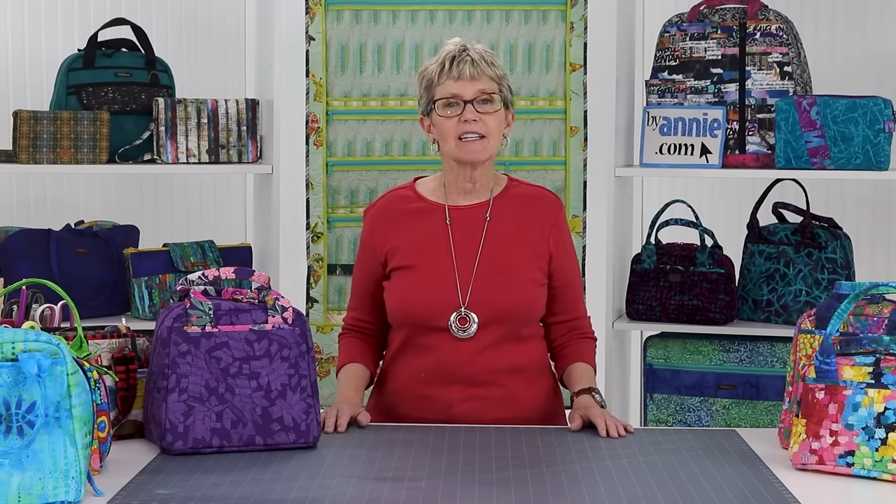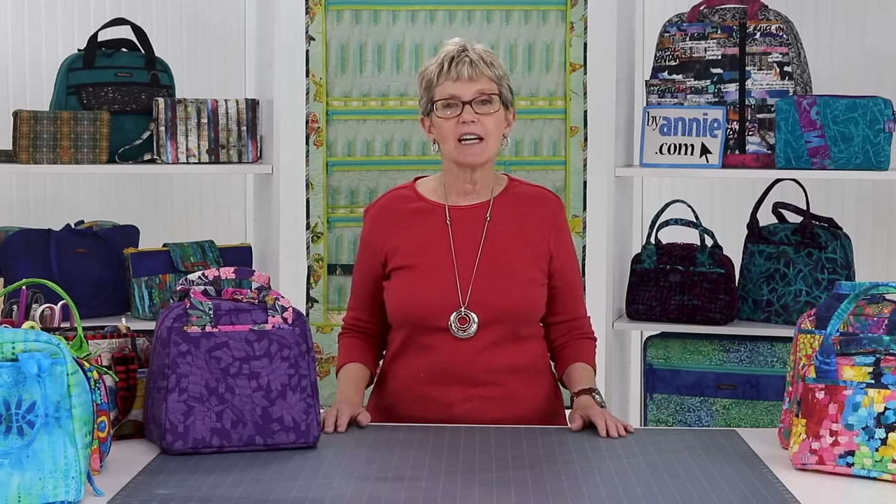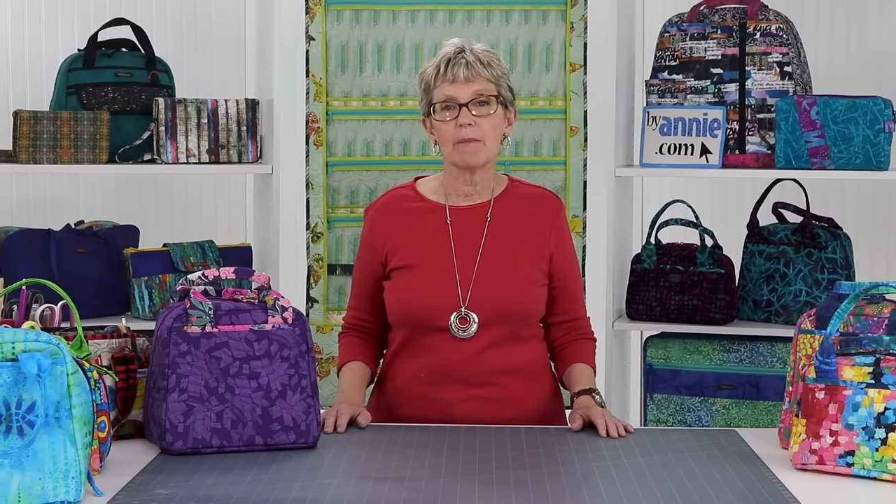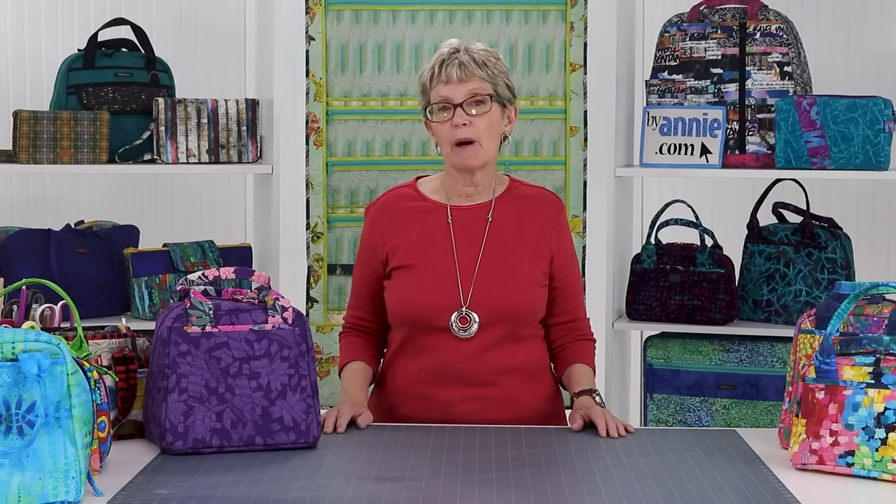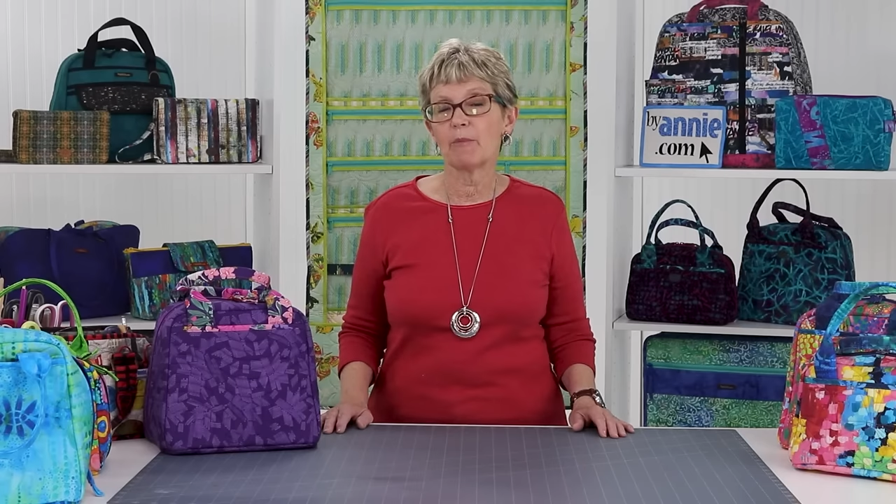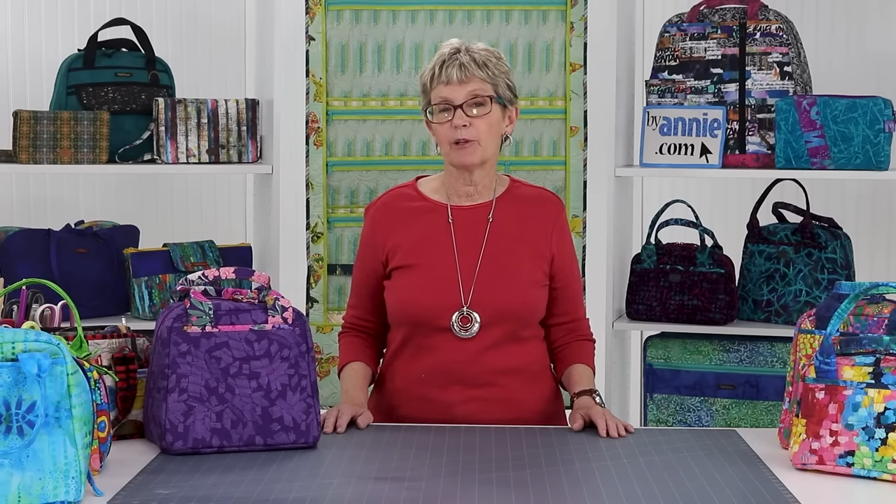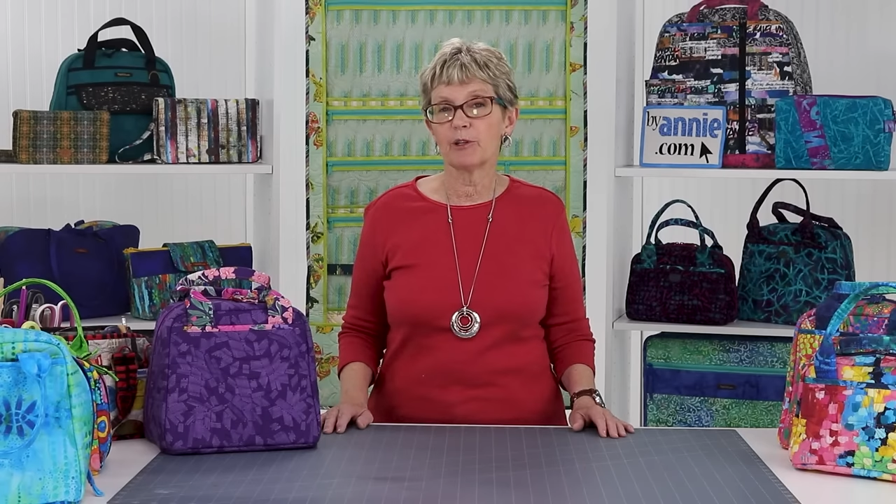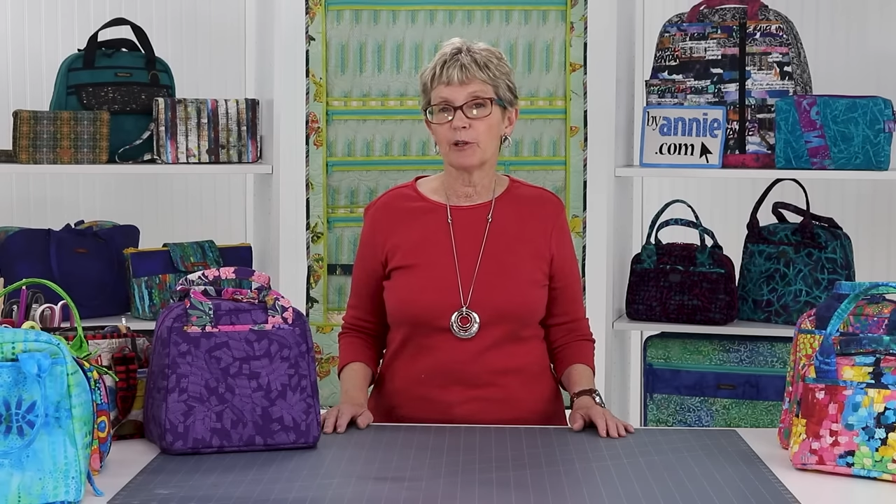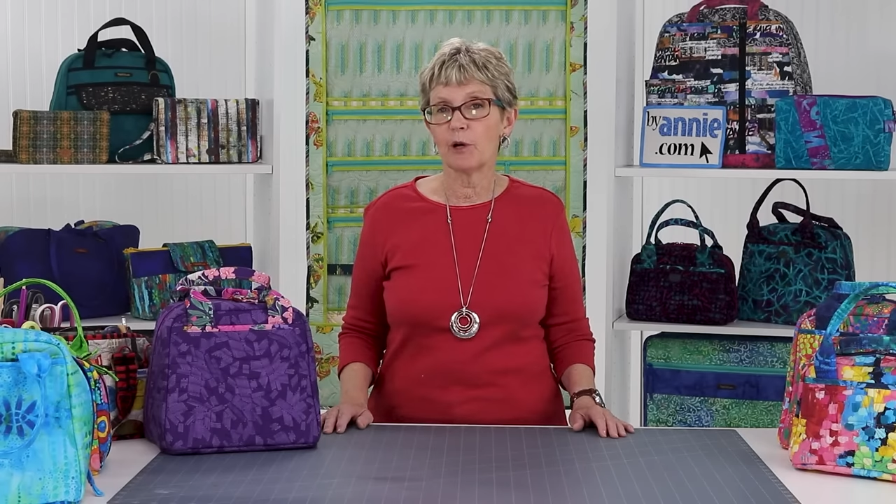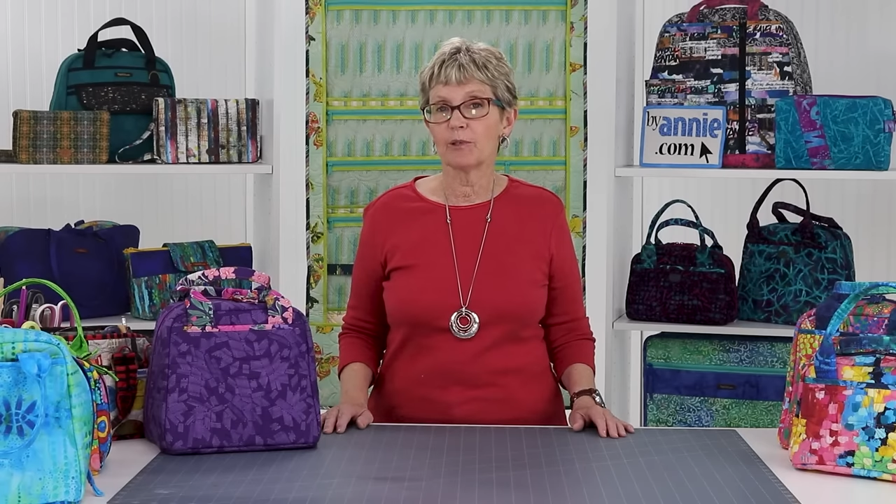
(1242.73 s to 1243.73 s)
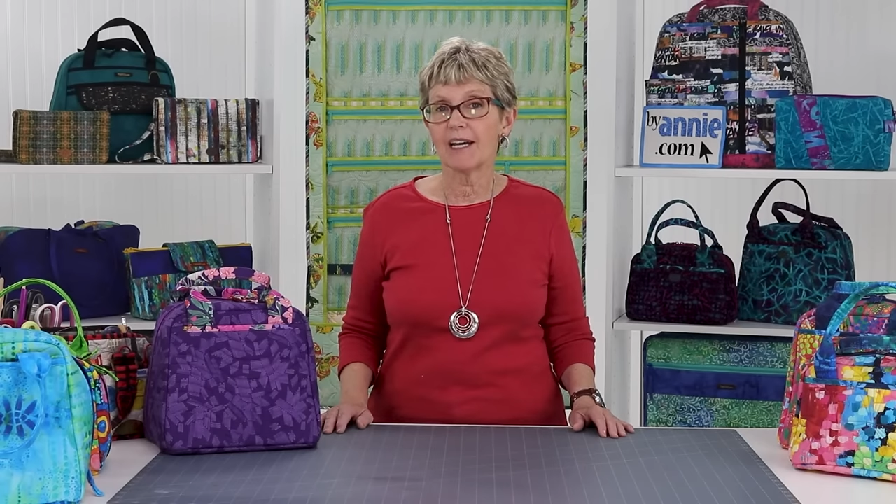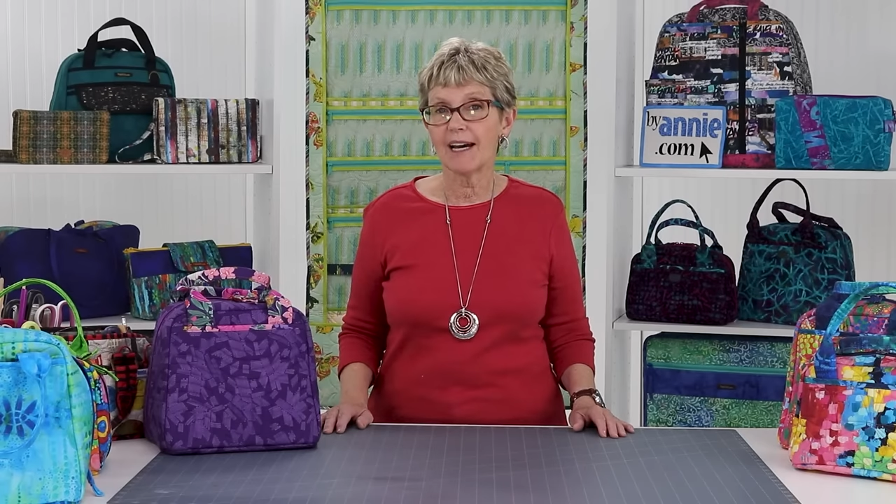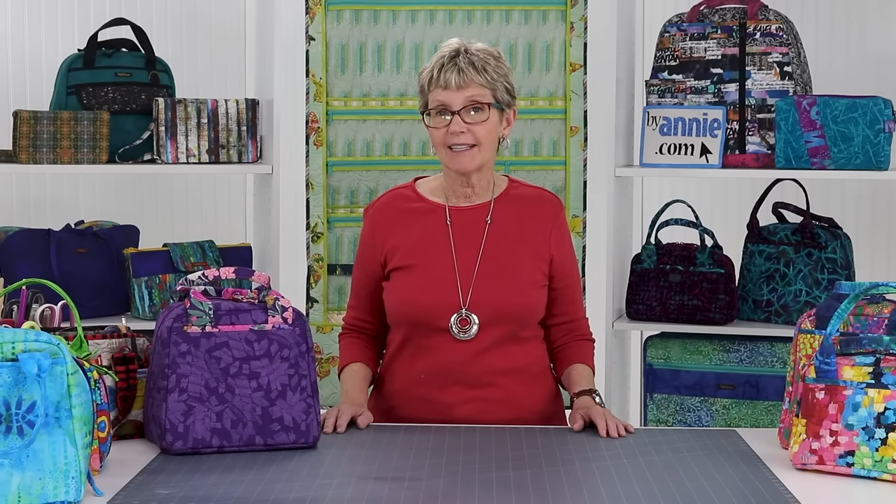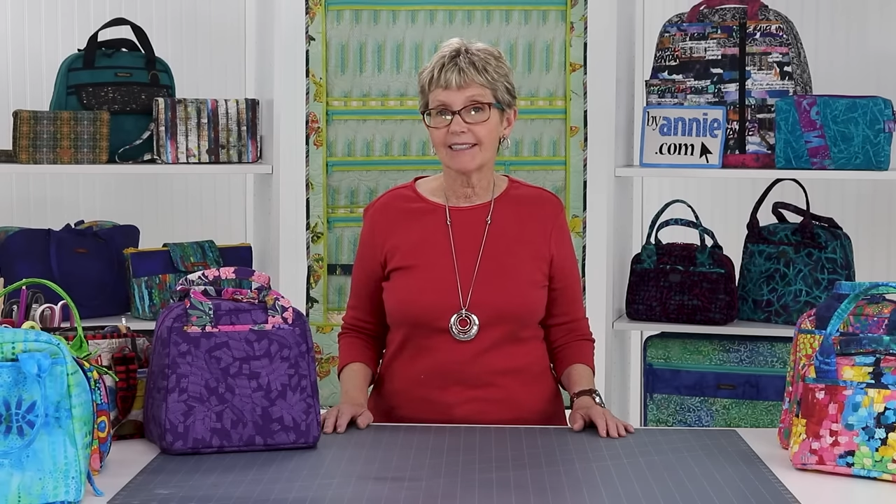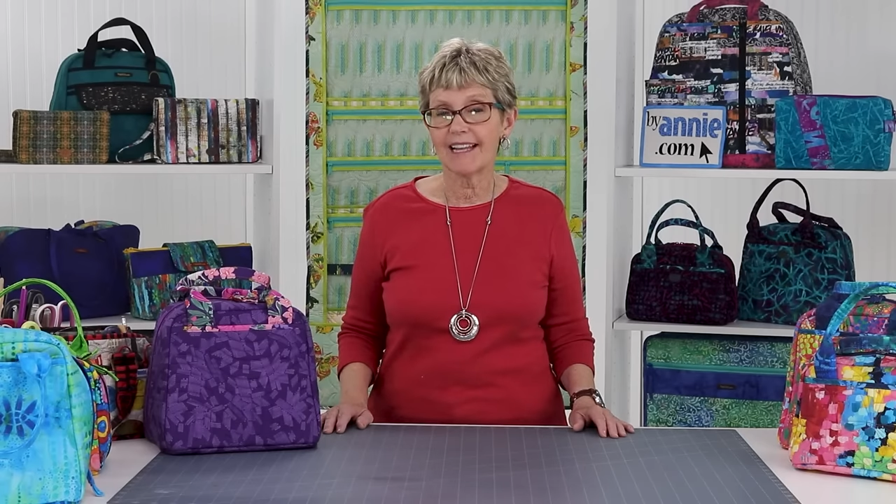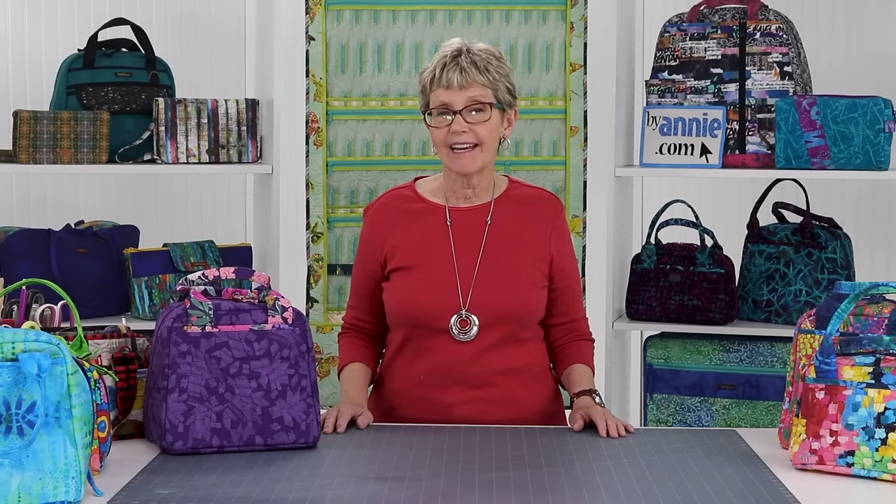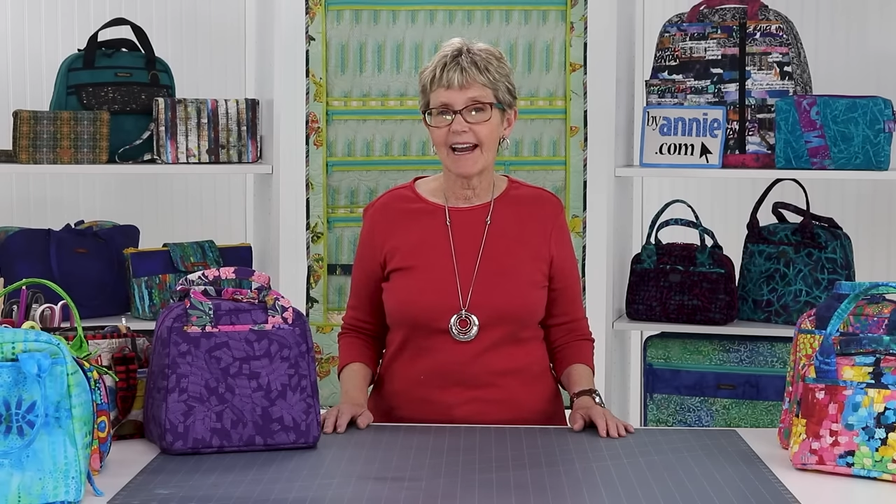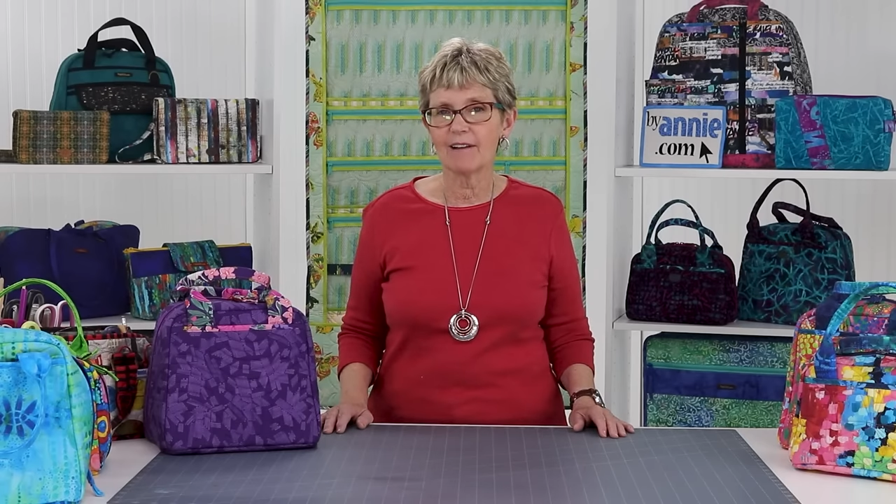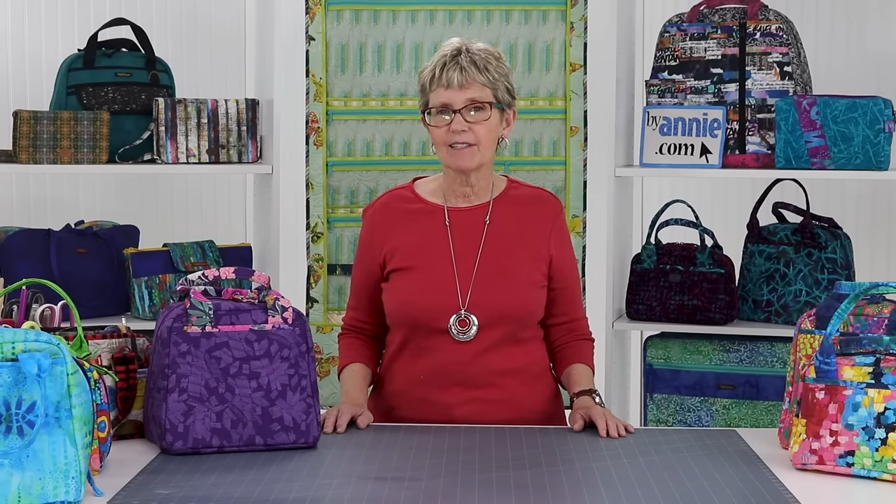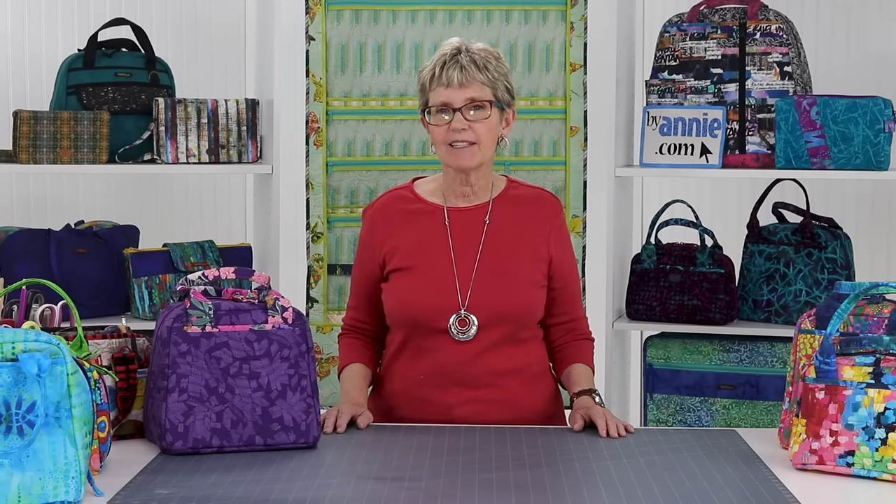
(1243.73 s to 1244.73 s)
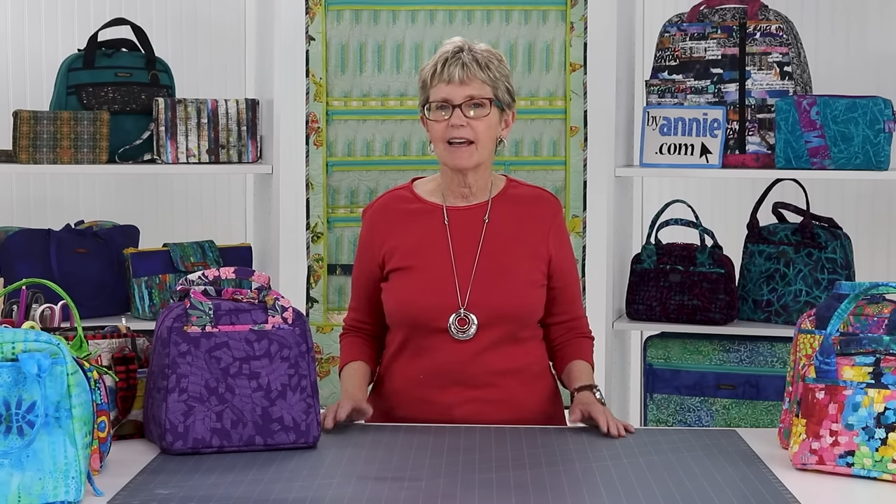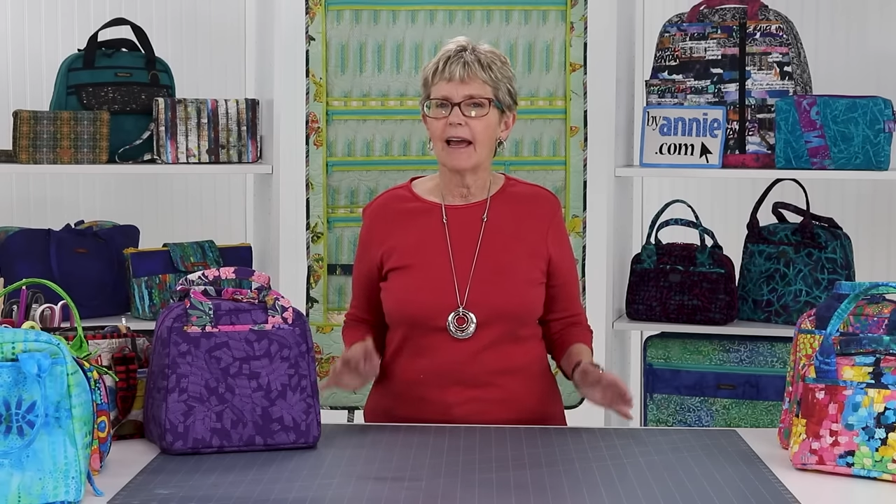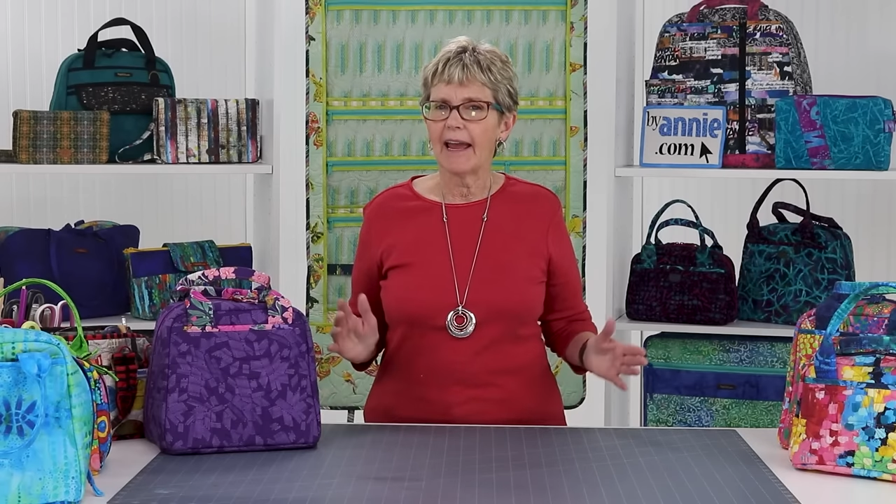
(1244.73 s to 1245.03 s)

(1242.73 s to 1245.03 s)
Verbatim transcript: to come up with your own cutting layouts,